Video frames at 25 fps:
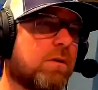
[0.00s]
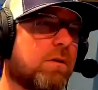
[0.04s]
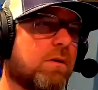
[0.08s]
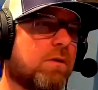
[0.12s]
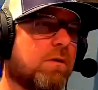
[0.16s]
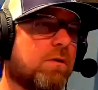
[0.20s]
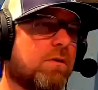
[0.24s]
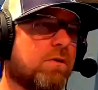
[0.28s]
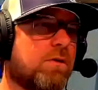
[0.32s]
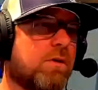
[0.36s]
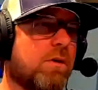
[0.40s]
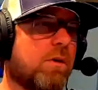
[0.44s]

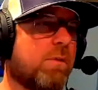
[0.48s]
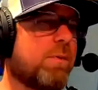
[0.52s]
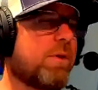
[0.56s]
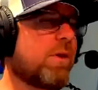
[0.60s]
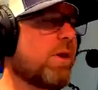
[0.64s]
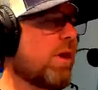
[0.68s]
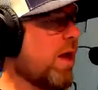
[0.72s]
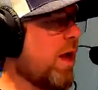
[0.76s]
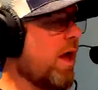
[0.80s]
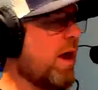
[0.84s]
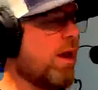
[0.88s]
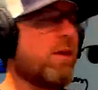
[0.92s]
I mean,
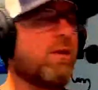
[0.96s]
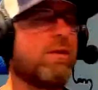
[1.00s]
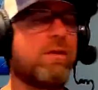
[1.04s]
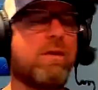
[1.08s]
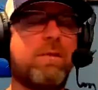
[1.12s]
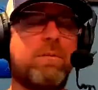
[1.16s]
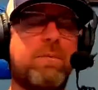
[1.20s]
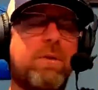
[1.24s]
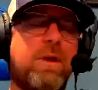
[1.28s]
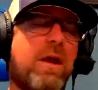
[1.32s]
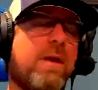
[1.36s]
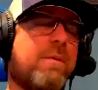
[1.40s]
I
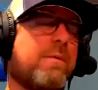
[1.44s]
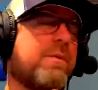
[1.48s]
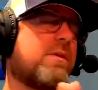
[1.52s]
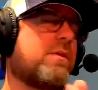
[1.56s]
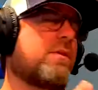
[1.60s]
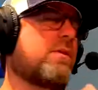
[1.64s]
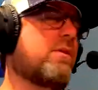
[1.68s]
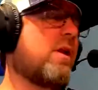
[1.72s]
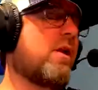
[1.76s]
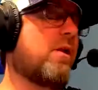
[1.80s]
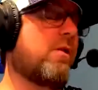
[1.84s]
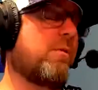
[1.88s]

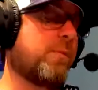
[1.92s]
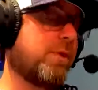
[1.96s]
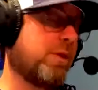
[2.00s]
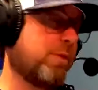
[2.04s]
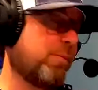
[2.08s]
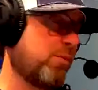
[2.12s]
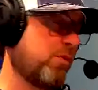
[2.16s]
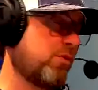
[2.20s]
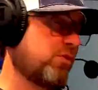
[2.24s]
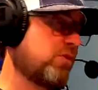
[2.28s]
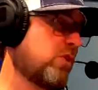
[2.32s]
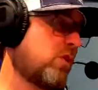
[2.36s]
don't mean to
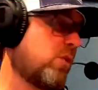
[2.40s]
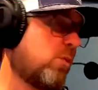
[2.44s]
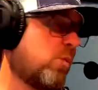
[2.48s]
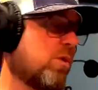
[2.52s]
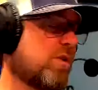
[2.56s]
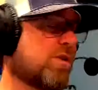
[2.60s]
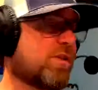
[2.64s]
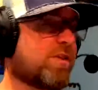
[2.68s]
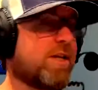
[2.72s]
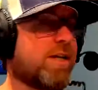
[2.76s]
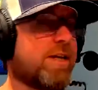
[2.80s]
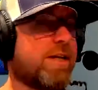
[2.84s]
put you on a
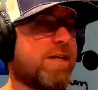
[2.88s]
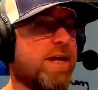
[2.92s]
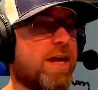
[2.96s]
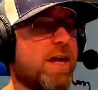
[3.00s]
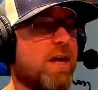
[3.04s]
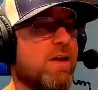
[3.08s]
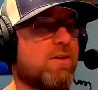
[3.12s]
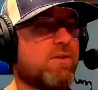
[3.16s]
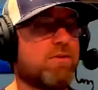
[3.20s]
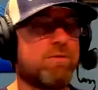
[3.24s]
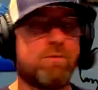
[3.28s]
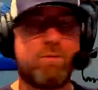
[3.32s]
one-sided
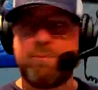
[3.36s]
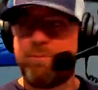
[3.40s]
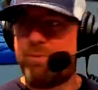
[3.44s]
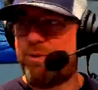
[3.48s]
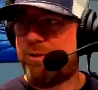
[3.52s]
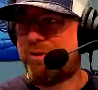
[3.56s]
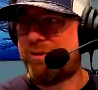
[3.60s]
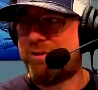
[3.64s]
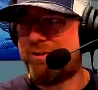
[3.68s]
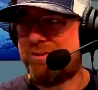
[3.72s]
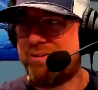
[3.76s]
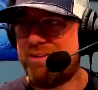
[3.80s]
couch,
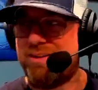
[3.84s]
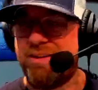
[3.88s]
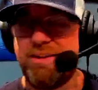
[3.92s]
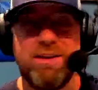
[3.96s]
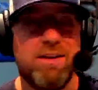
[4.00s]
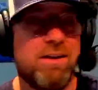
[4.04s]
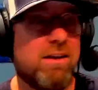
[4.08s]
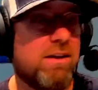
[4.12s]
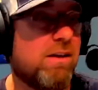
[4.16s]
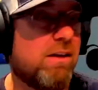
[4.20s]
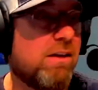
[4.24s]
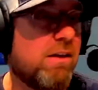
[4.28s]

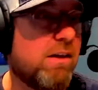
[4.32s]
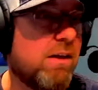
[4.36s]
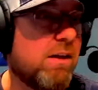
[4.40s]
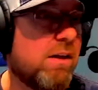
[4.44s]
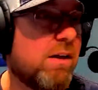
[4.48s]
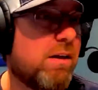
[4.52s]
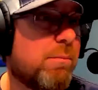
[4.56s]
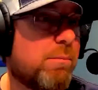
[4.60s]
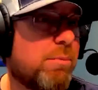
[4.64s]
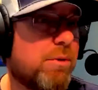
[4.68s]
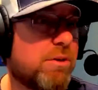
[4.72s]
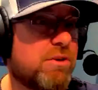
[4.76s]

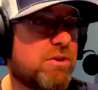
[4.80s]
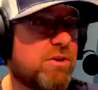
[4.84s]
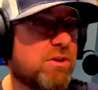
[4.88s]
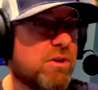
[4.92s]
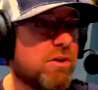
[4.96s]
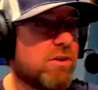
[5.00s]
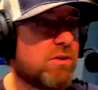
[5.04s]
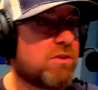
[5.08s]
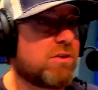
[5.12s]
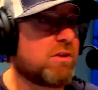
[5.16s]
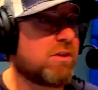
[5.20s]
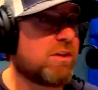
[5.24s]
but seriously,